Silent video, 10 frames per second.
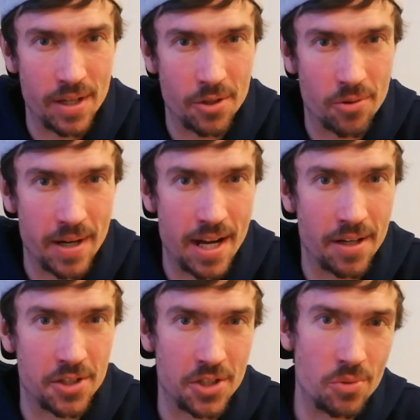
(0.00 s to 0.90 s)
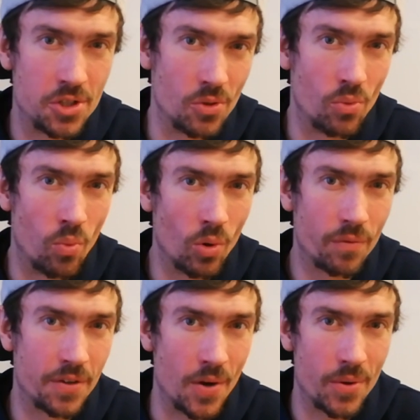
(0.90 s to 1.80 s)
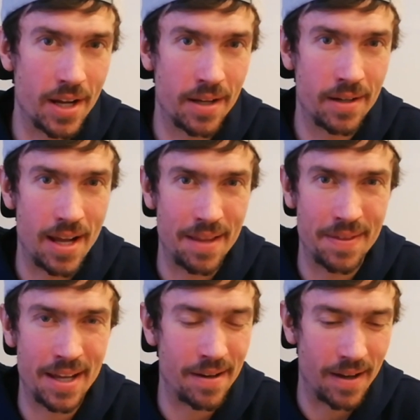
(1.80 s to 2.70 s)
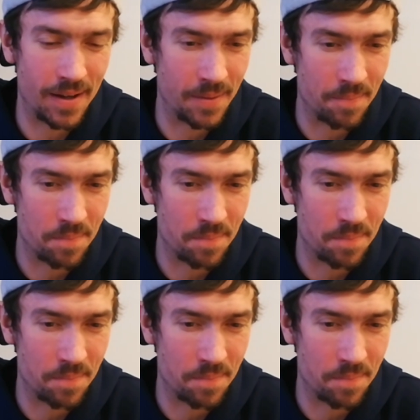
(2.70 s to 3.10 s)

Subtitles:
you can create a 2/2 wolf token, and then